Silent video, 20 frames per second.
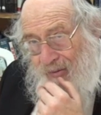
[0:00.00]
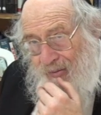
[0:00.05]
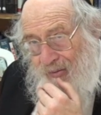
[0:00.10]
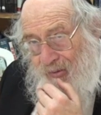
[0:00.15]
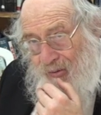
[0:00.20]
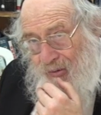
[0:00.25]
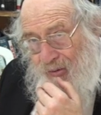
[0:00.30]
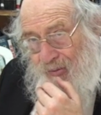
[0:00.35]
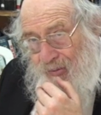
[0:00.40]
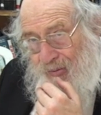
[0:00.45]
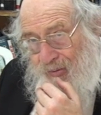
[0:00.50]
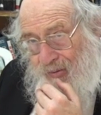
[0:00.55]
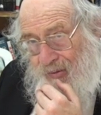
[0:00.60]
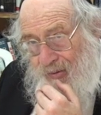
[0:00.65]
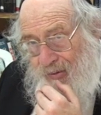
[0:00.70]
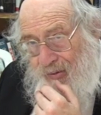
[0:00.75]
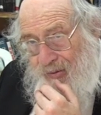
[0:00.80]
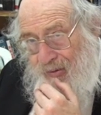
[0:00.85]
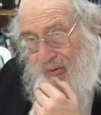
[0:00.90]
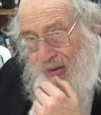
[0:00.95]
To add
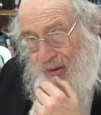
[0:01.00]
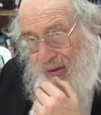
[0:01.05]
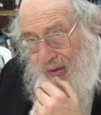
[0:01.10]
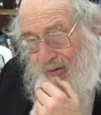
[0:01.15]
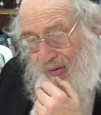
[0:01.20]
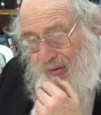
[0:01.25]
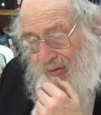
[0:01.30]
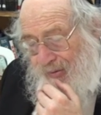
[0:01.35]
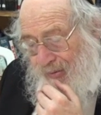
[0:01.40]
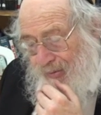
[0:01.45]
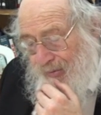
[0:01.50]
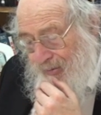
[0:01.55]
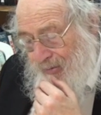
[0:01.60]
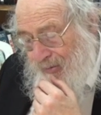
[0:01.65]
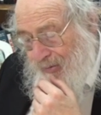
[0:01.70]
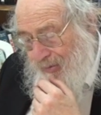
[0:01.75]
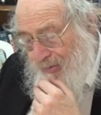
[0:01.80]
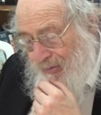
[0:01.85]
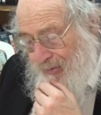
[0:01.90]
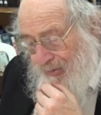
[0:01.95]
to the heat.
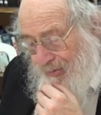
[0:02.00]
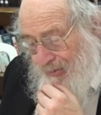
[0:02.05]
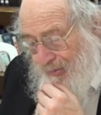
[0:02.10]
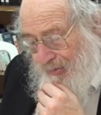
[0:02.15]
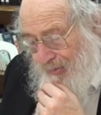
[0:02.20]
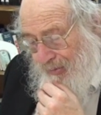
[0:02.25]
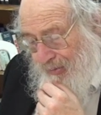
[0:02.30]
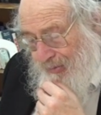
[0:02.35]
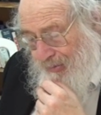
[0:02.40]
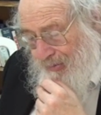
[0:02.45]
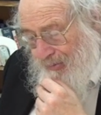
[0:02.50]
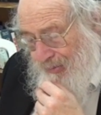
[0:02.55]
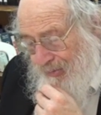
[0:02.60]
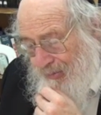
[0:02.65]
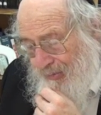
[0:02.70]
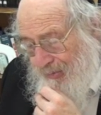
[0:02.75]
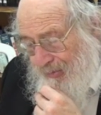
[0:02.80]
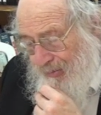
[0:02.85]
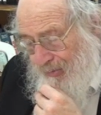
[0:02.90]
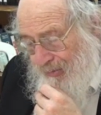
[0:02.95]
Increase.
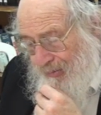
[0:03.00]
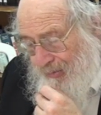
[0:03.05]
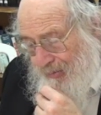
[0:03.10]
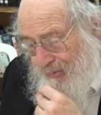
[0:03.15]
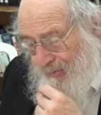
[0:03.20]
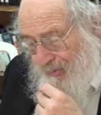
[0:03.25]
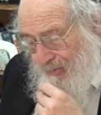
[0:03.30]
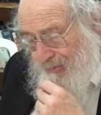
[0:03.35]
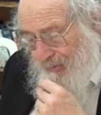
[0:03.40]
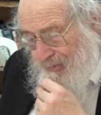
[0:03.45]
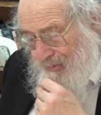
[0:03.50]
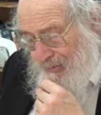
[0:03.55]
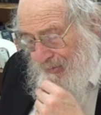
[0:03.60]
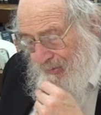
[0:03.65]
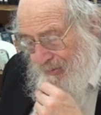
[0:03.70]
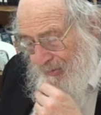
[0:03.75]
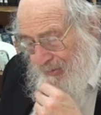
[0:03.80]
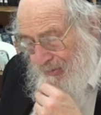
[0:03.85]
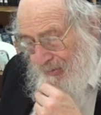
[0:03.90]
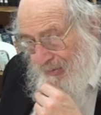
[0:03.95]

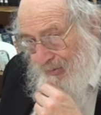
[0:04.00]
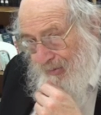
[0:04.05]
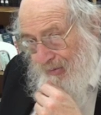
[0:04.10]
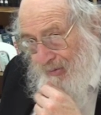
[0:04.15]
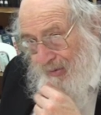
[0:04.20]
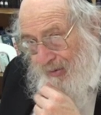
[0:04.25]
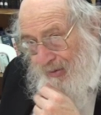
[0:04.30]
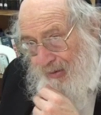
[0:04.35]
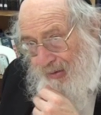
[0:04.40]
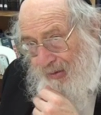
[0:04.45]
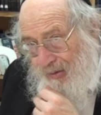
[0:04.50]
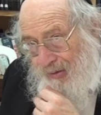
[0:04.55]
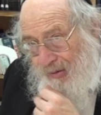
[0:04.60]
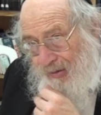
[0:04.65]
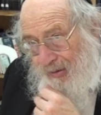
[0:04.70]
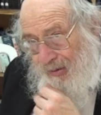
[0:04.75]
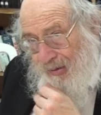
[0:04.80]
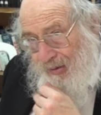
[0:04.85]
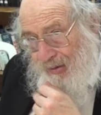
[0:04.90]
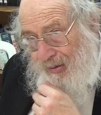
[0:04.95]
Decrease is to go
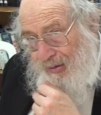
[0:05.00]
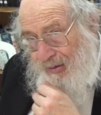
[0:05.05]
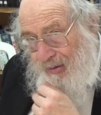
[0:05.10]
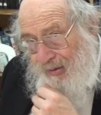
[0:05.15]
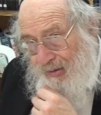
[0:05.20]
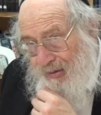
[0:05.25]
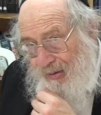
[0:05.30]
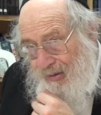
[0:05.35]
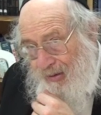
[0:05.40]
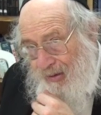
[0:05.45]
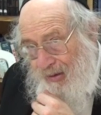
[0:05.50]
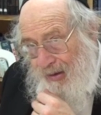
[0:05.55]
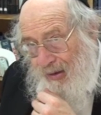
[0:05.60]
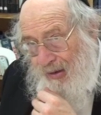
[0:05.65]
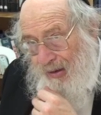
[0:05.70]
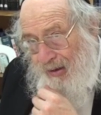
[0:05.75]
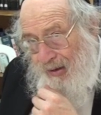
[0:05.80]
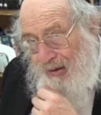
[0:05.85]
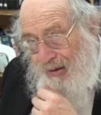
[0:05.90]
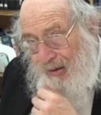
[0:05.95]

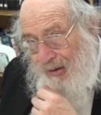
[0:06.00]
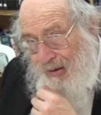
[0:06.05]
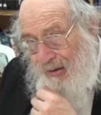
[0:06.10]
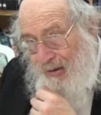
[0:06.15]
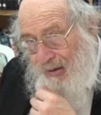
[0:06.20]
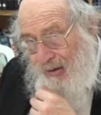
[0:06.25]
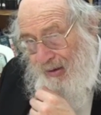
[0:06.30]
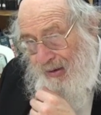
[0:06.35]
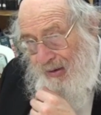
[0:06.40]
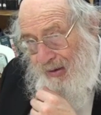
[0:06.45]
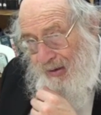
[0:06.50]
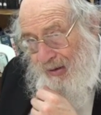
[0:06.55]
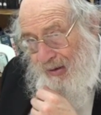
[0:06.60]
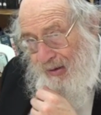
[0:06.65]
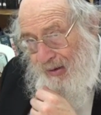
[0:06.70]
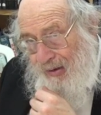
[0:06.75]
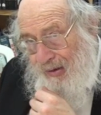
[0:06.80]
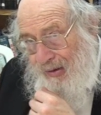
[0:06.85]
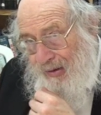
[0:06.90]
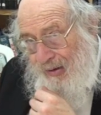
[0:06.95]
lower.
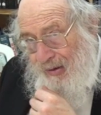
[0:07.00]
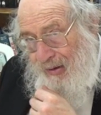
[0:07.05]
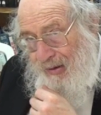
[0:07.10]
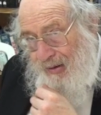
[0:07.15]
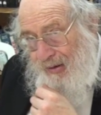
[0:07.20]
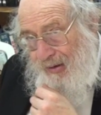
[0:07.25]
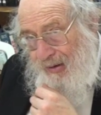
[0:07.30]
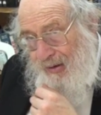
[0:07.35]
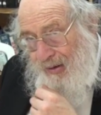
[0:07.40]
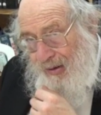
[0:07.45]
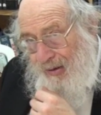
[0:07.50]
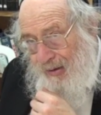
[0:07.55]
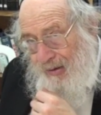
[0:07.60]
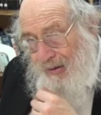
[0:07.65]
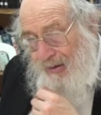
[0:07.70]
Increase is to